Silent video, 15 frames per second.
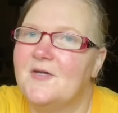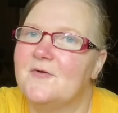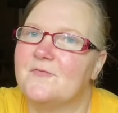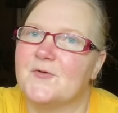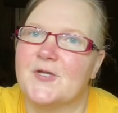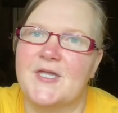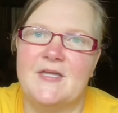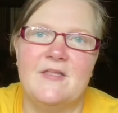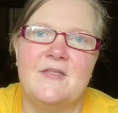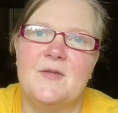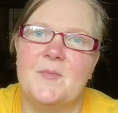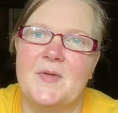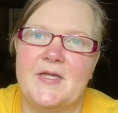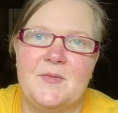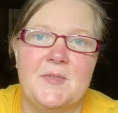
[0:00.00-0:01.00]
for killing a
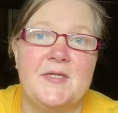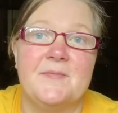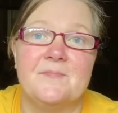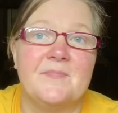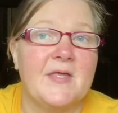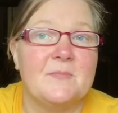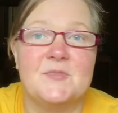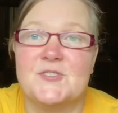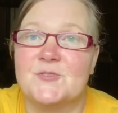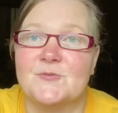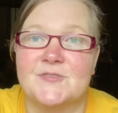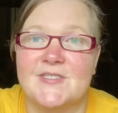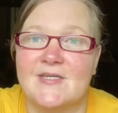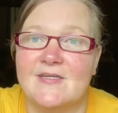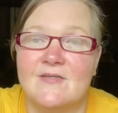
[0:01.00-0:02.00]
baby, I'm just gonna
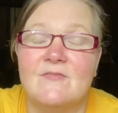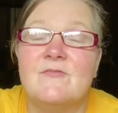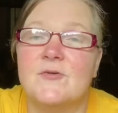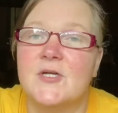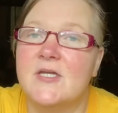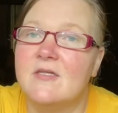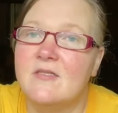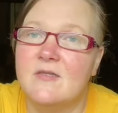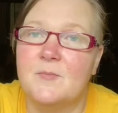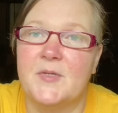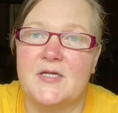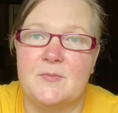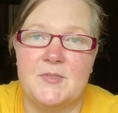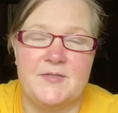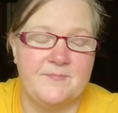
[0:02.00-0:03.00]
say it, for killing a
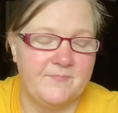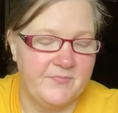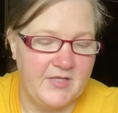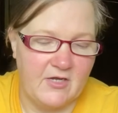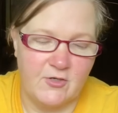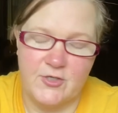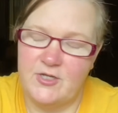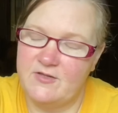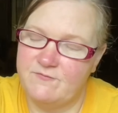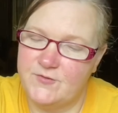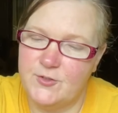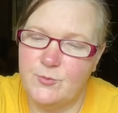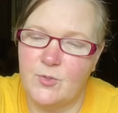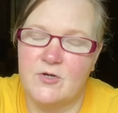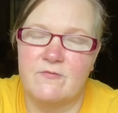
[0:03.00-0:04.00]
baby, or if
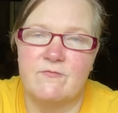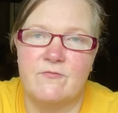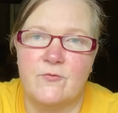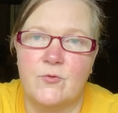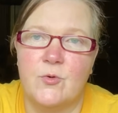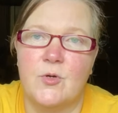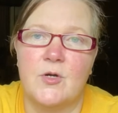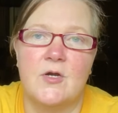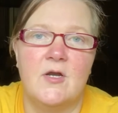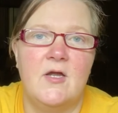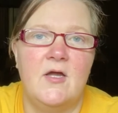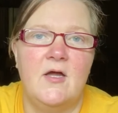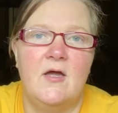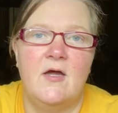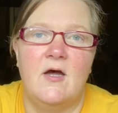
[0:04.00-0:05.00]
you are for
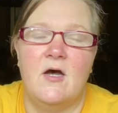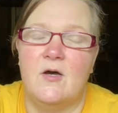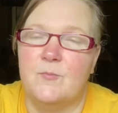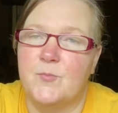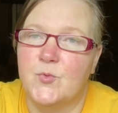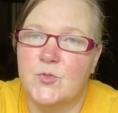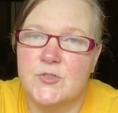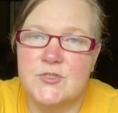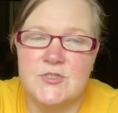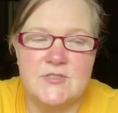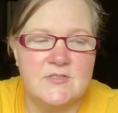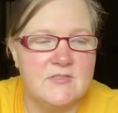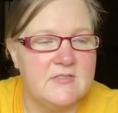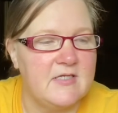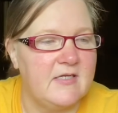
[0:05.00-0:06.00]

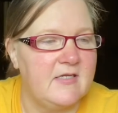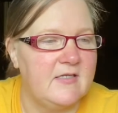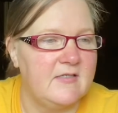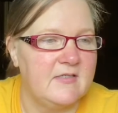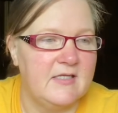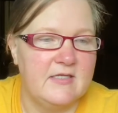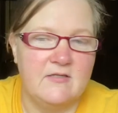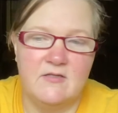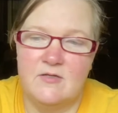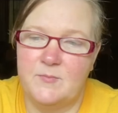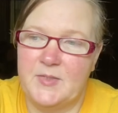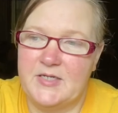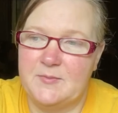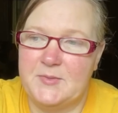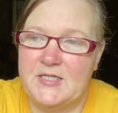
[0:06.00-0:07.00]
abortions and killing a
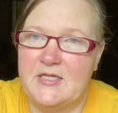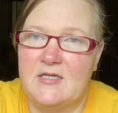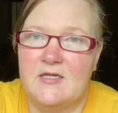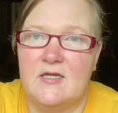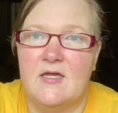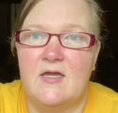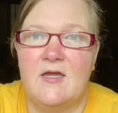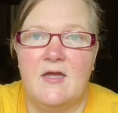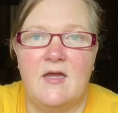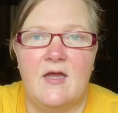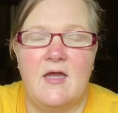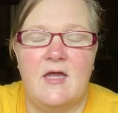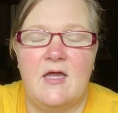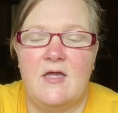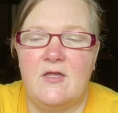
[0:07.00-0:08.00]
baby,
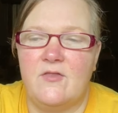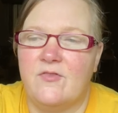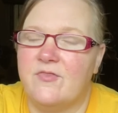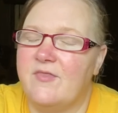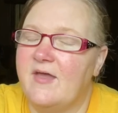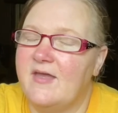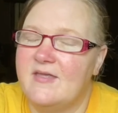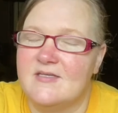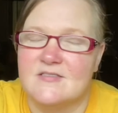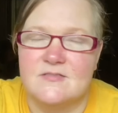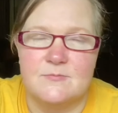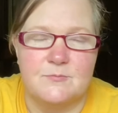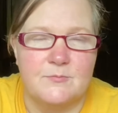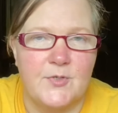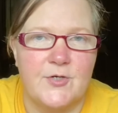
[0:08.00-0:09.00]
that is
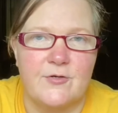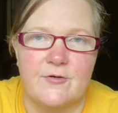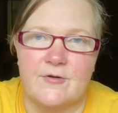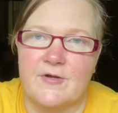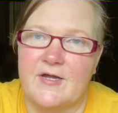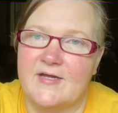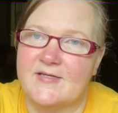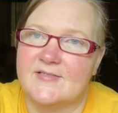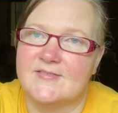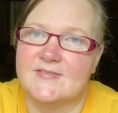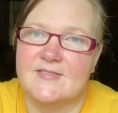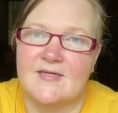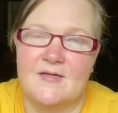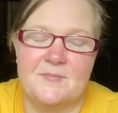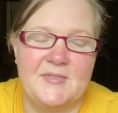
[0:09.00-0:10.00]
murder, guys.
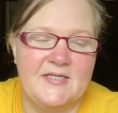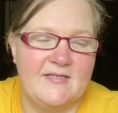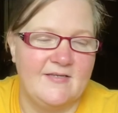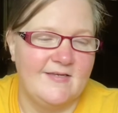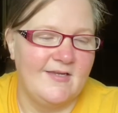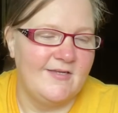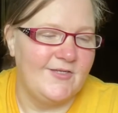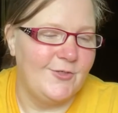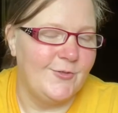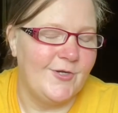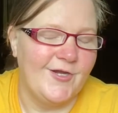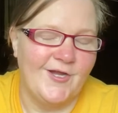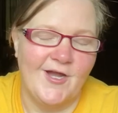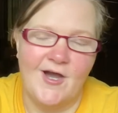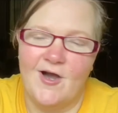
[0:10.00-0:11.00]
I mean, you
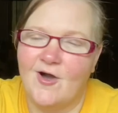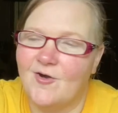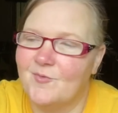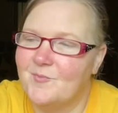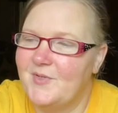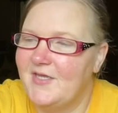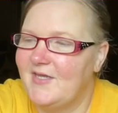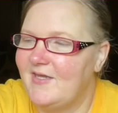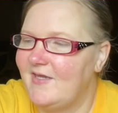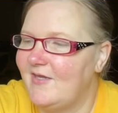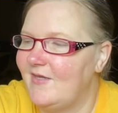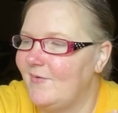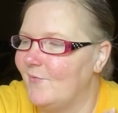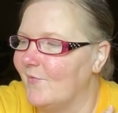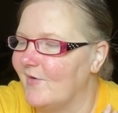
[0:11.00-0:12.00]
can call
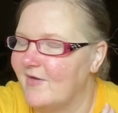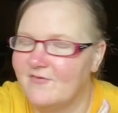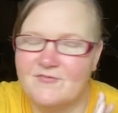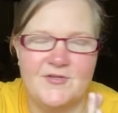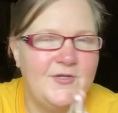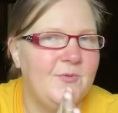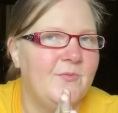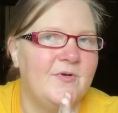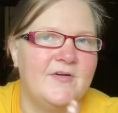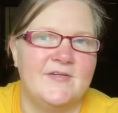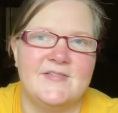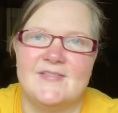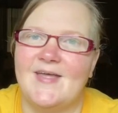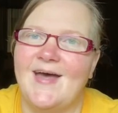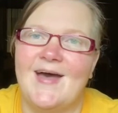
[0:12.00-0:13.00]
me whatever you
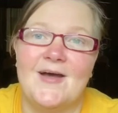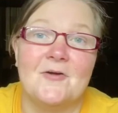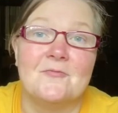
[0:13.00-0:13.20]
want. I